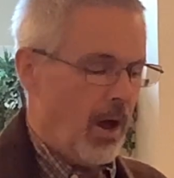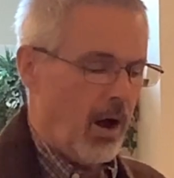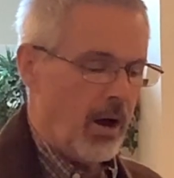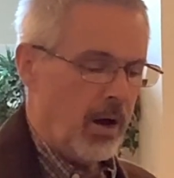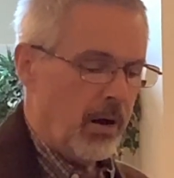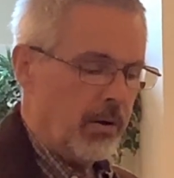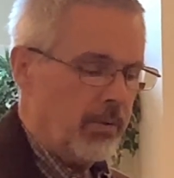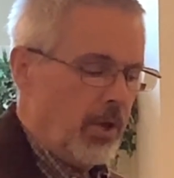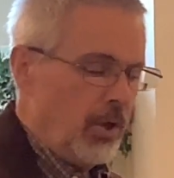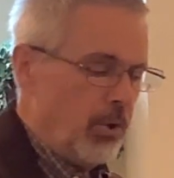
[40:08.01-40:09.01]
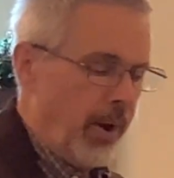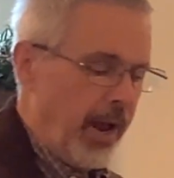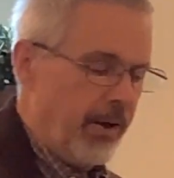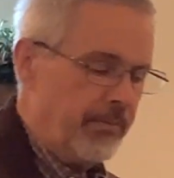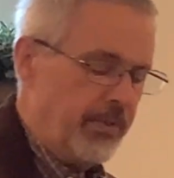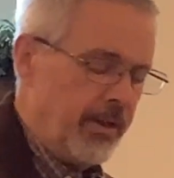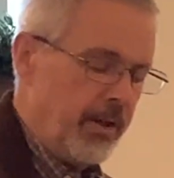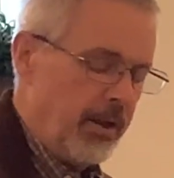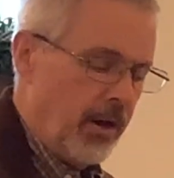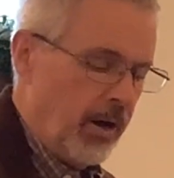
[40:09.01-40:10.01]
Uh, you have
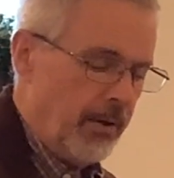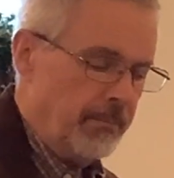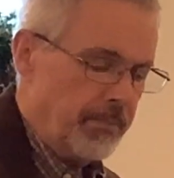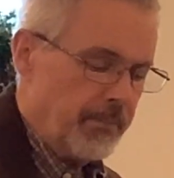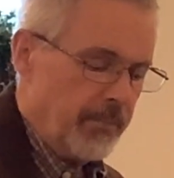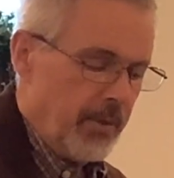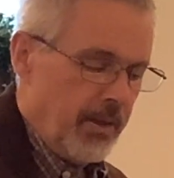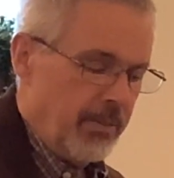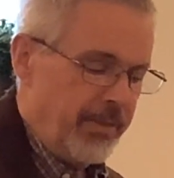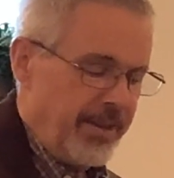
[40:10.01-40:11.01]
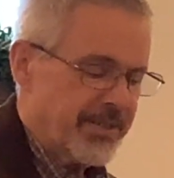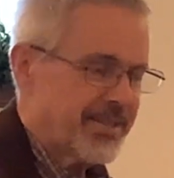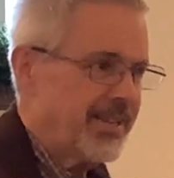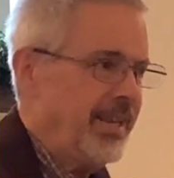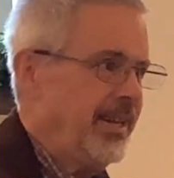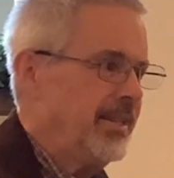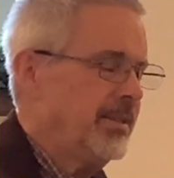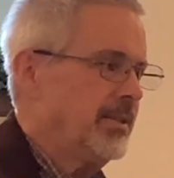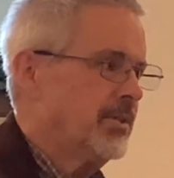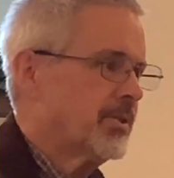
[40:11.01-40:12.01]
the, um, the
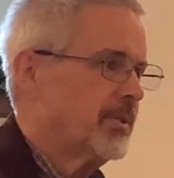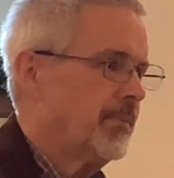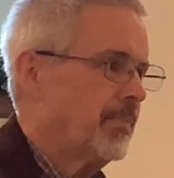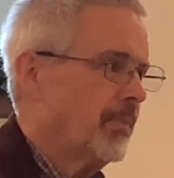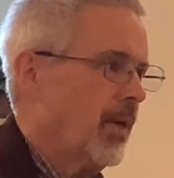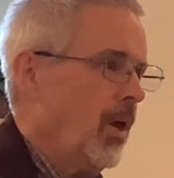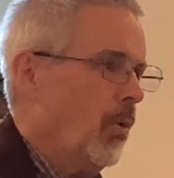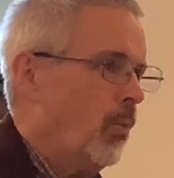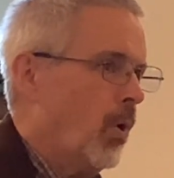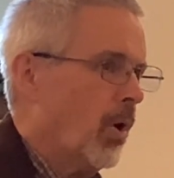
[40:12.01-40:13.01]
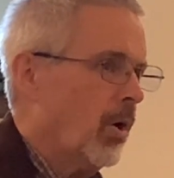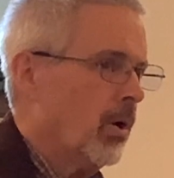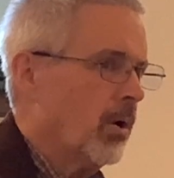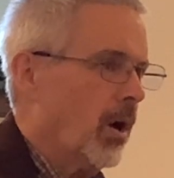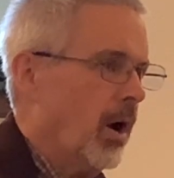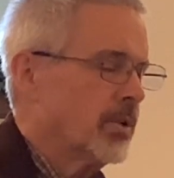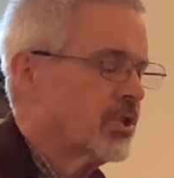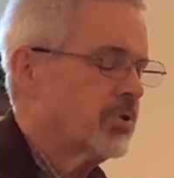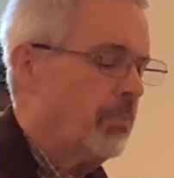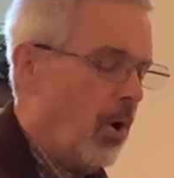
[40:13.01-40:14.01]
Essenes were a
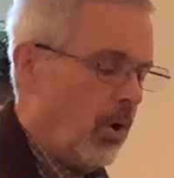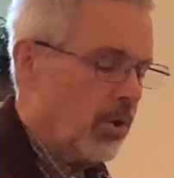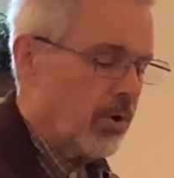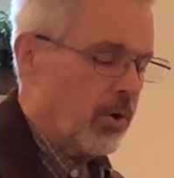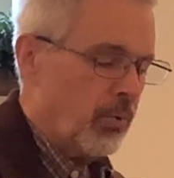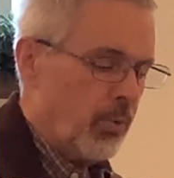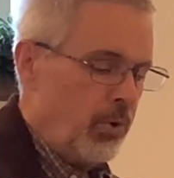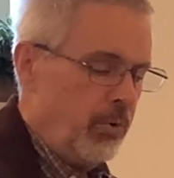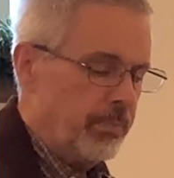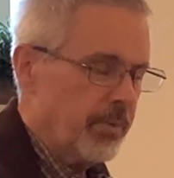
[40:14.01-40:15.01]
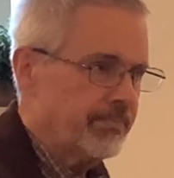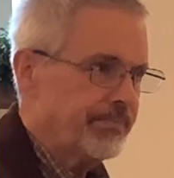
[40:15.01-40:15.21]
smaller group